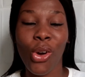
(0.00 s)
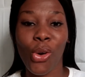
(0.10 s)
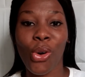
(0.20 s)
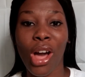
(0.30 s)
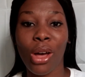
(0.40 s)

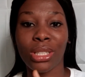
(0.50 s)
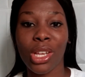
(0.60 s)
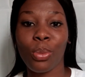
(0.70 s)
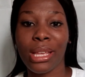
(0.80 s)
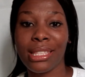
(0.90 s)
or I'll
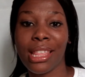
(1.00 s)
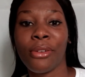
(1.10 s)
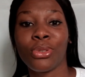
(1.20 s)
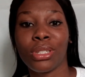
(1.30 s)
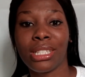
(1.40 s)
tell my
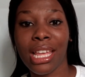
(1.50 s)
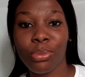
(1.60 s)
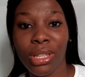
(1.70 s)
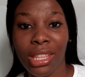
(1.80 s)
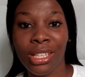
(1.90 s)
staff to
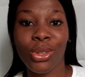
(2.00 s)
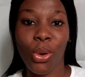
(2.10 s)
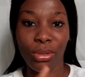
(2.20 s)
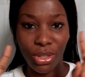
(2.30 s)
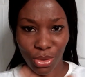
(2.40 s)
send me this,
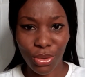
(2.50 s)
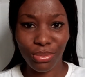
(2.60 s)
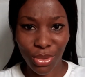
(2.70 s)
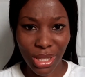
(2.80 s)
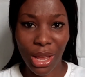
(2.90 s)
or, you know,
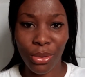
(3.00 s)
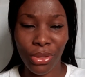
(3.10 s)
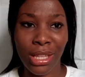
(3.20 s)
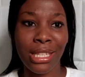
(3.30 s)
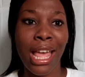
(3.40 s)
those kind of
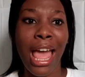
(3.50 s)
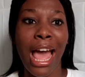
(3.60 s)
things.